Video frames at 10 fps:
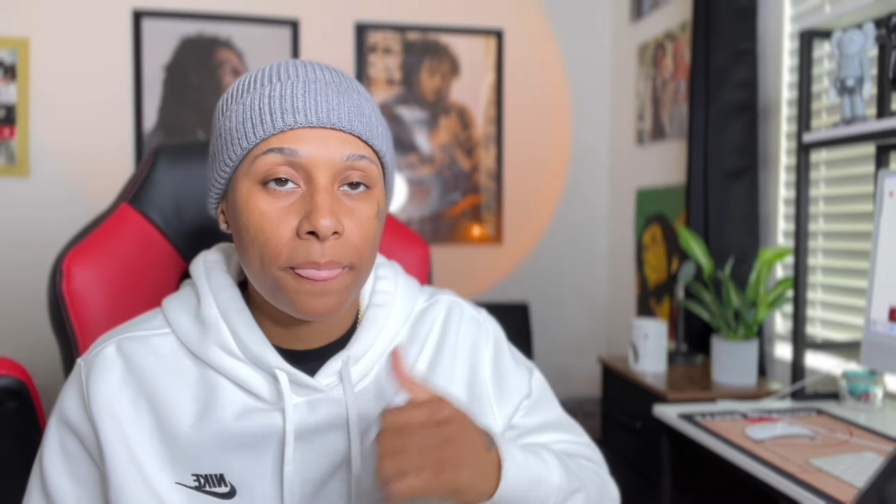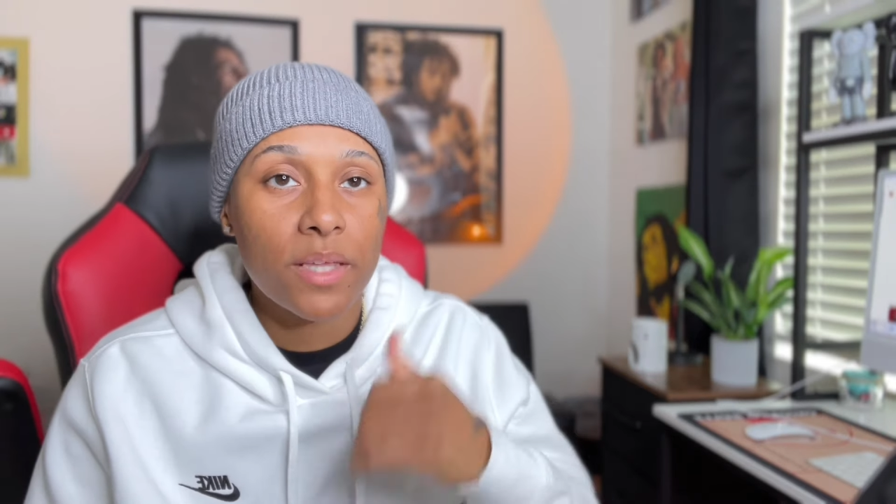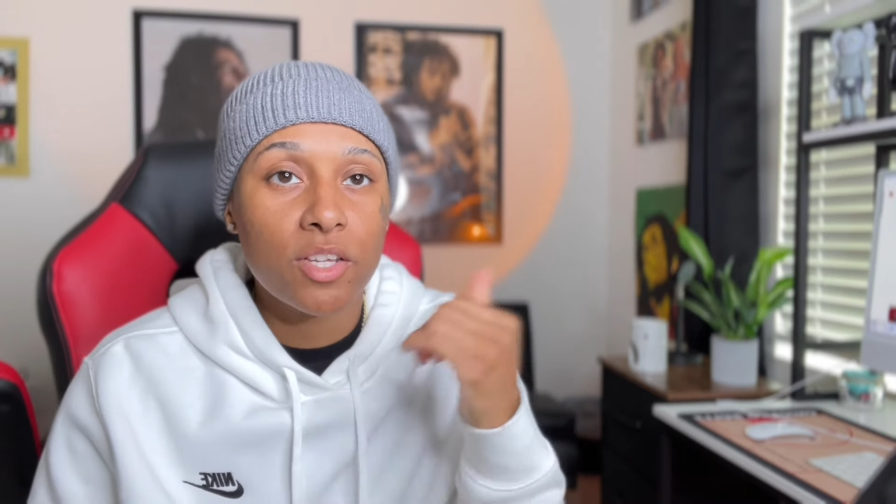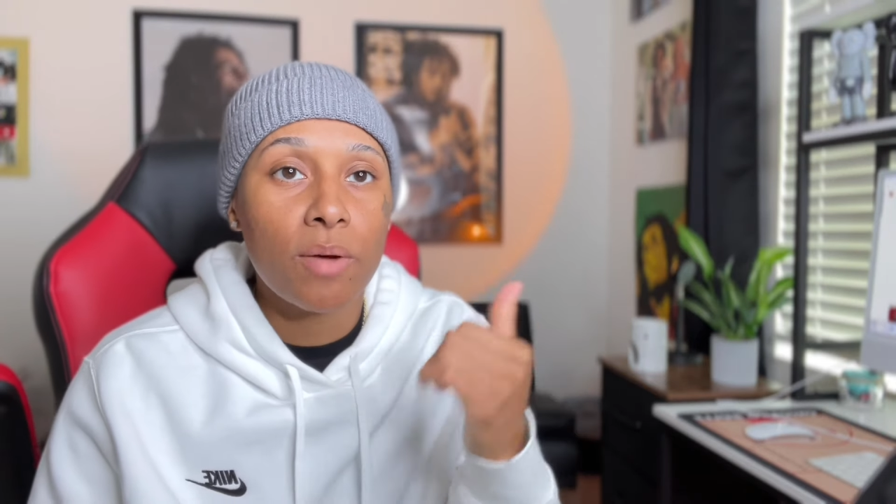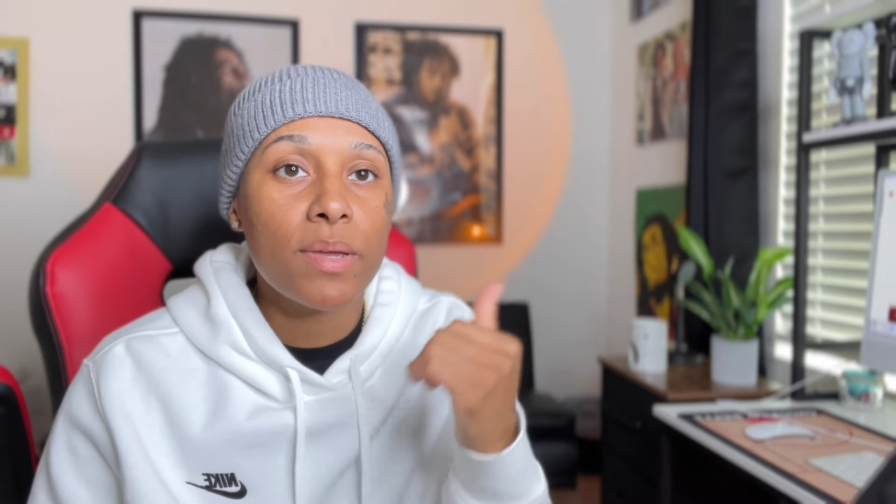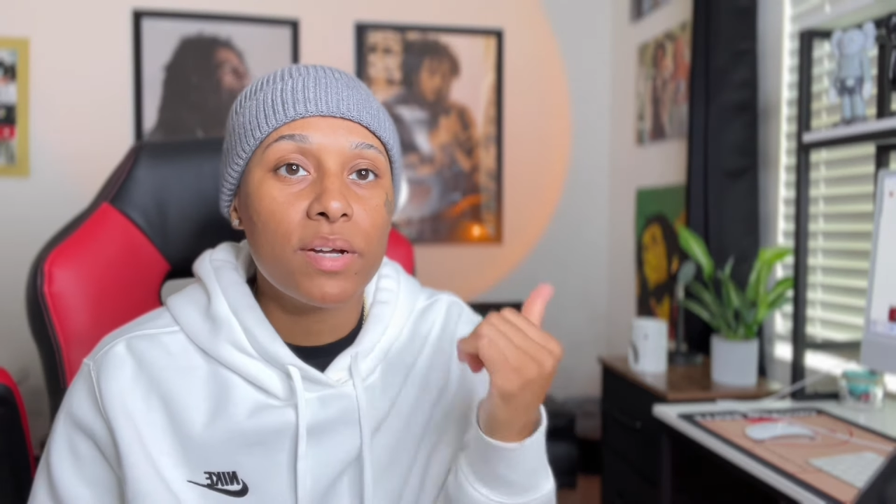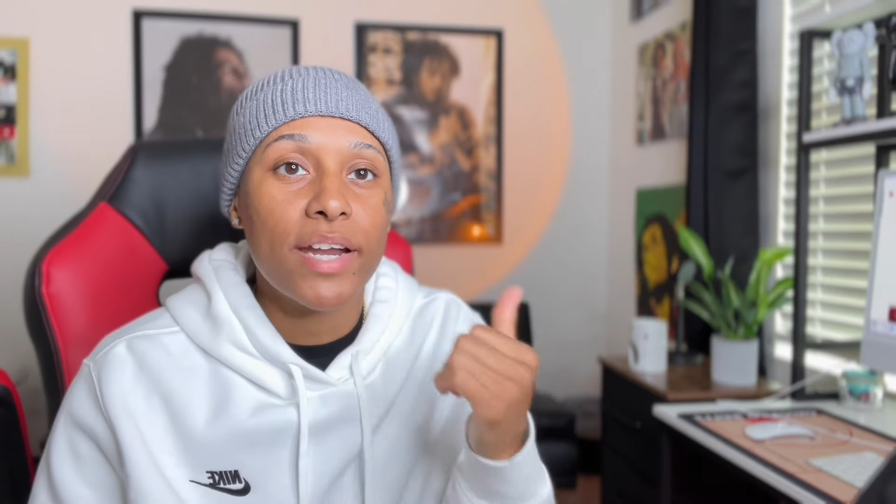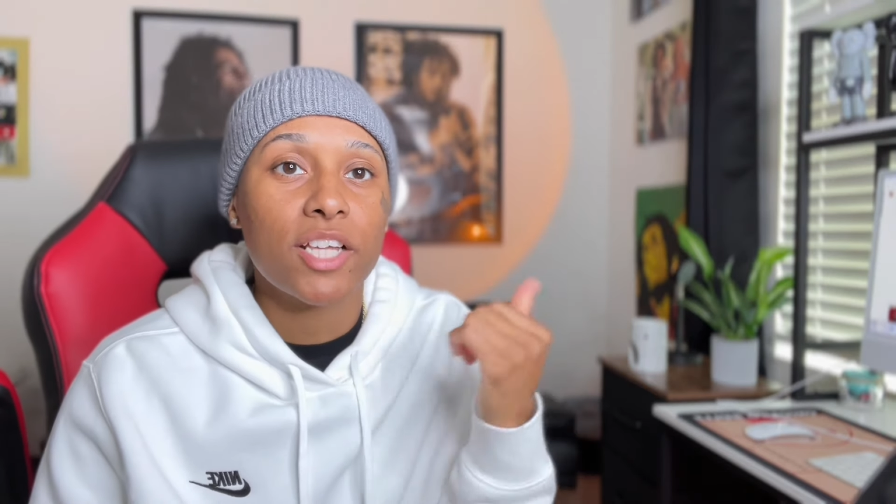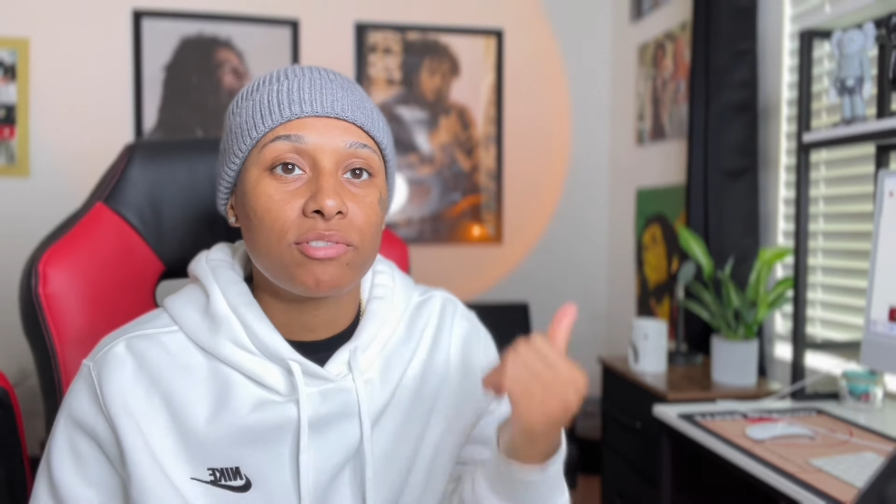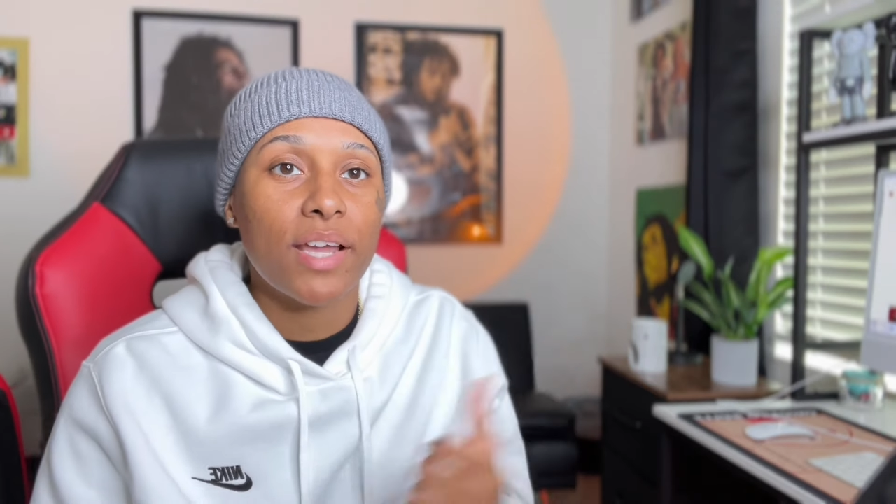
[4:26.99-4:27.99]
It's going to be your
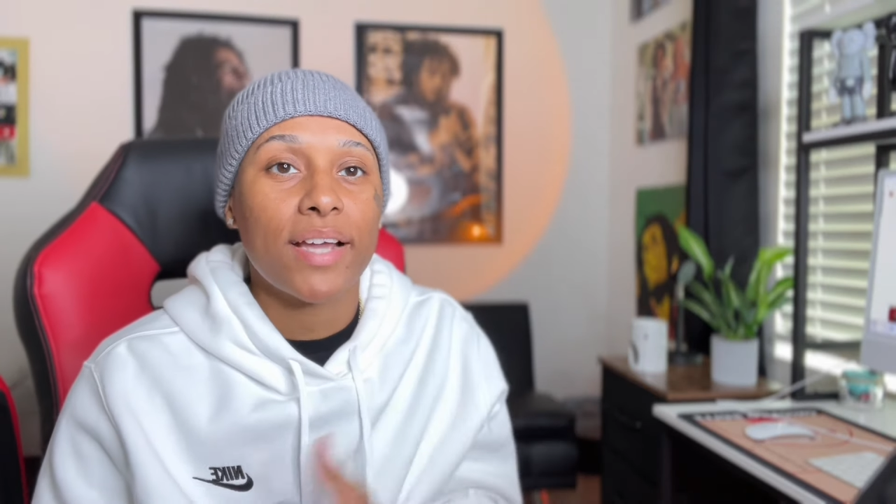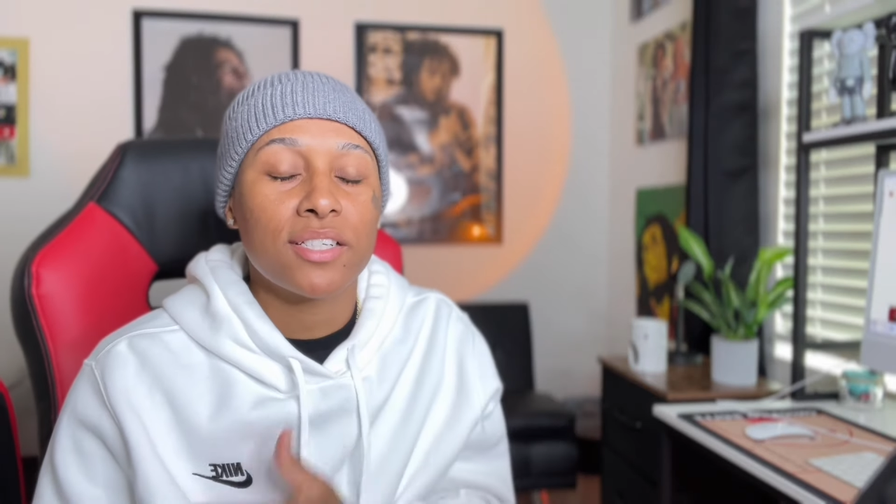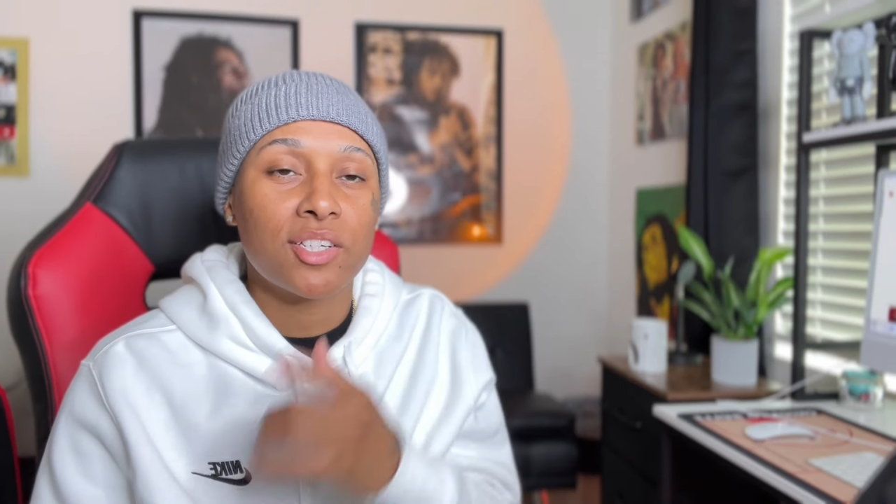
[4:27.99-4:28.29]
next reaction.